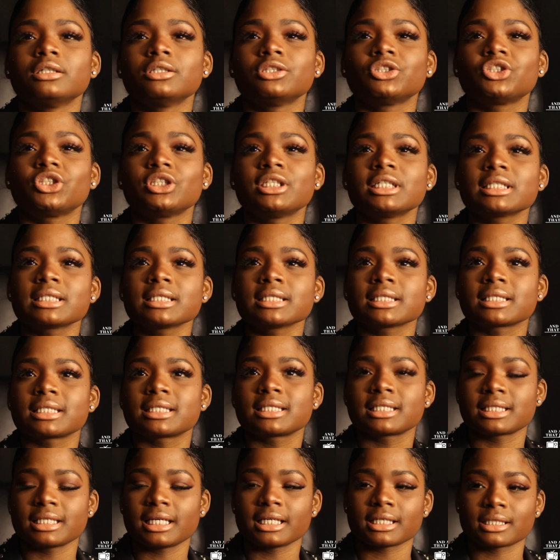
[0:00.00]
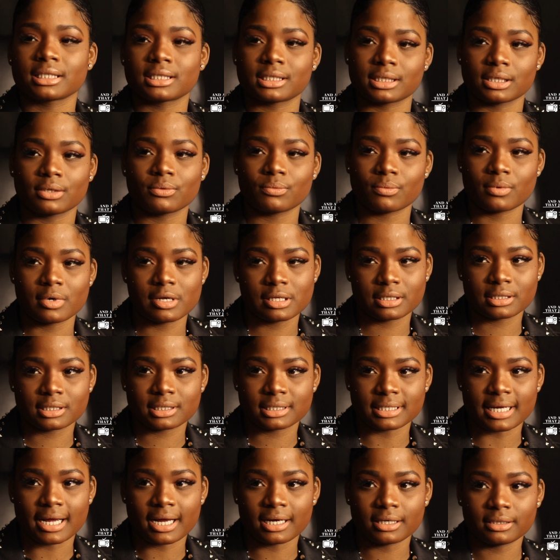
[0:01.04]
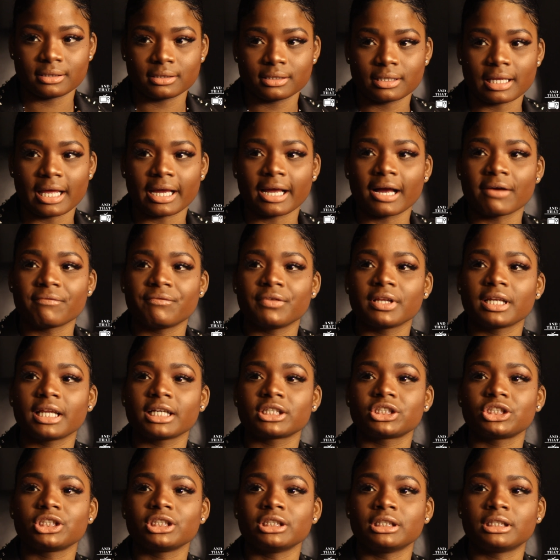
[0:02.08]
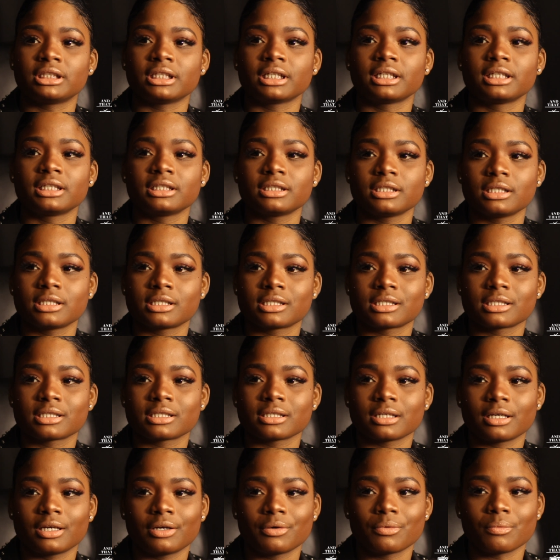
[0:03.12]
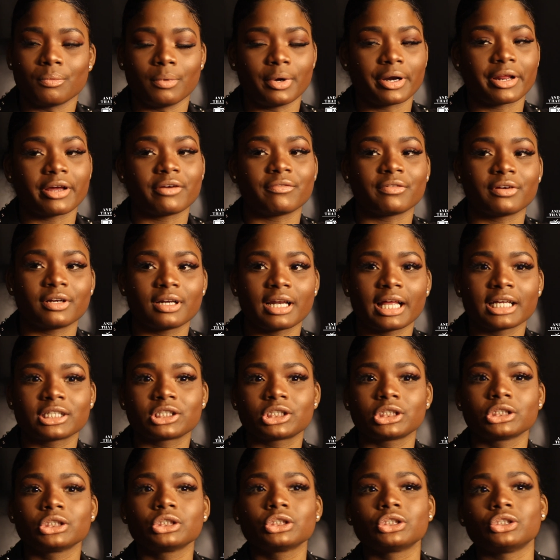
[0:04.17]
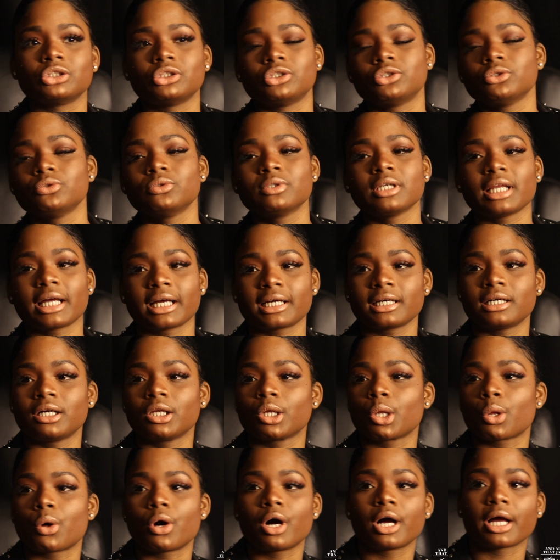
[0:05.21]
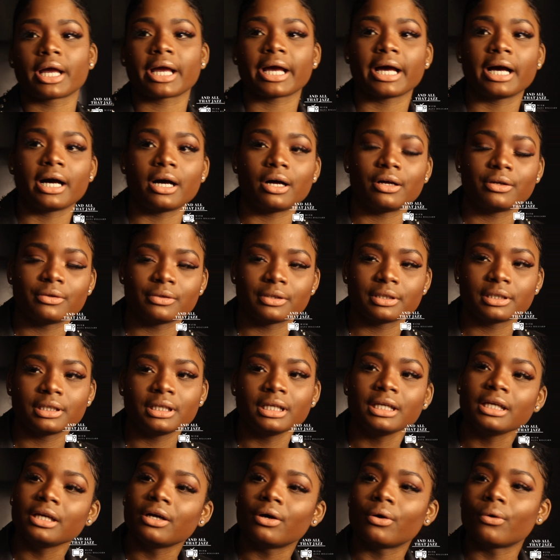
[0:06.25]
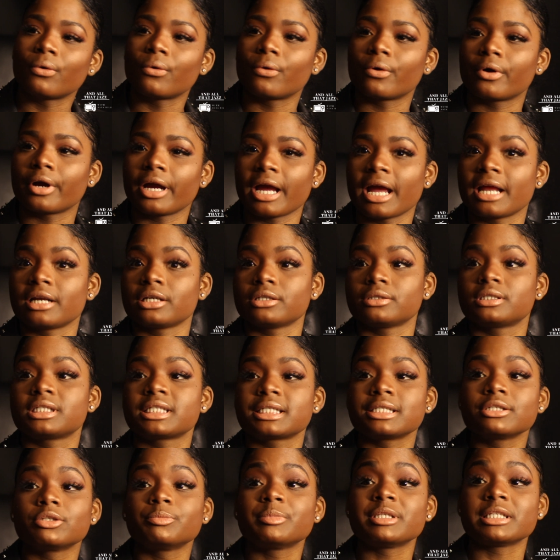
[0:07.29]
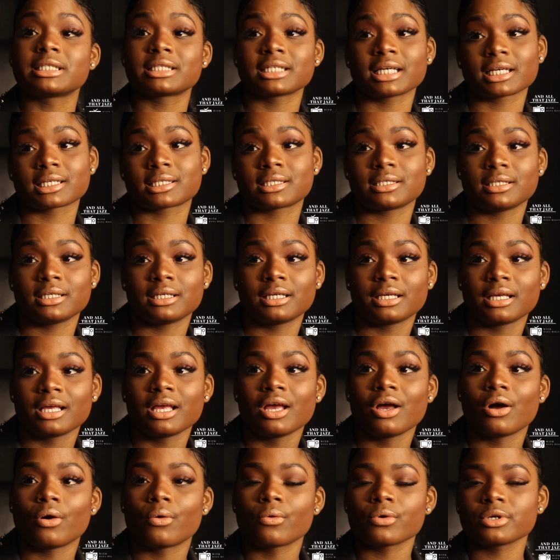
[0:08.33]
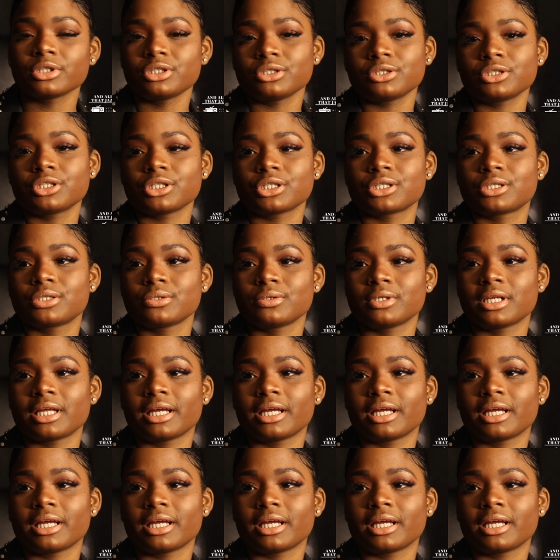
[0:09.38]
she doesn't stick to one style. Like, I feel like she does whatever. Like, she'll do like a long gown and still be sexy. Or she'll just do